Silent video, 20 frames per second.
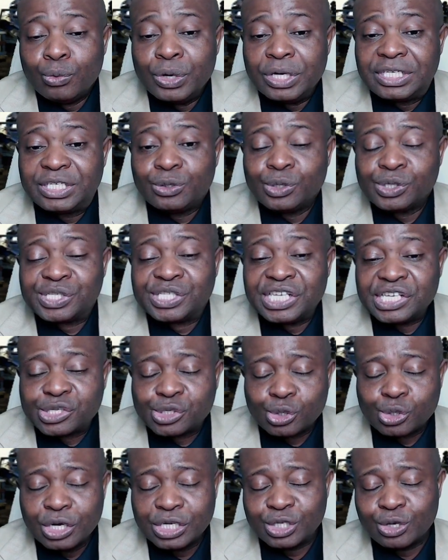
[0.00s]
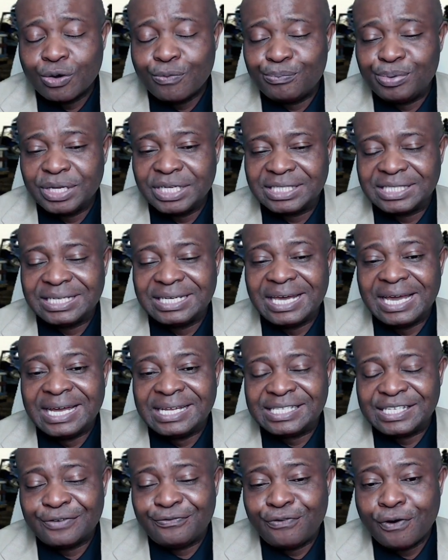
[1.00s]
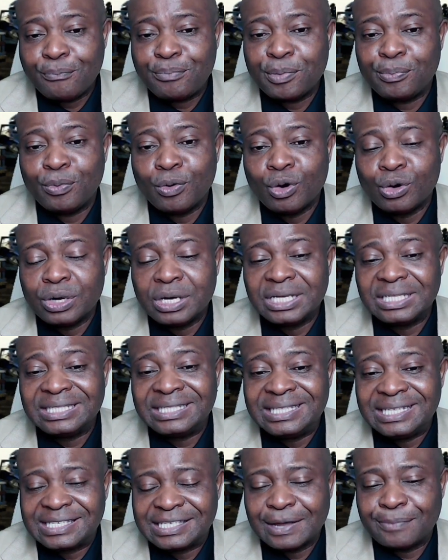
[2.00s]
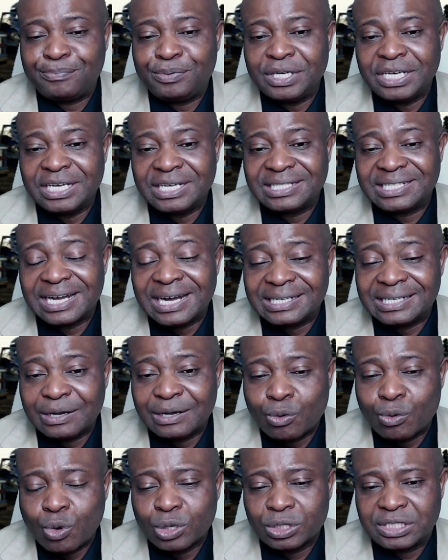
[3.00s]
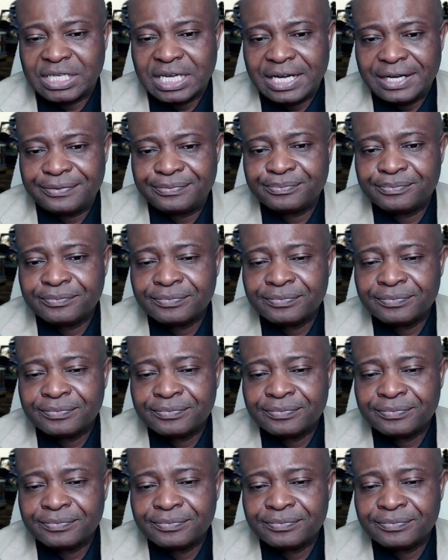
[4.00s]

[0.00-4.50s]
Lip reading: which was destroyed completely, and the 4 people disappeared underwater.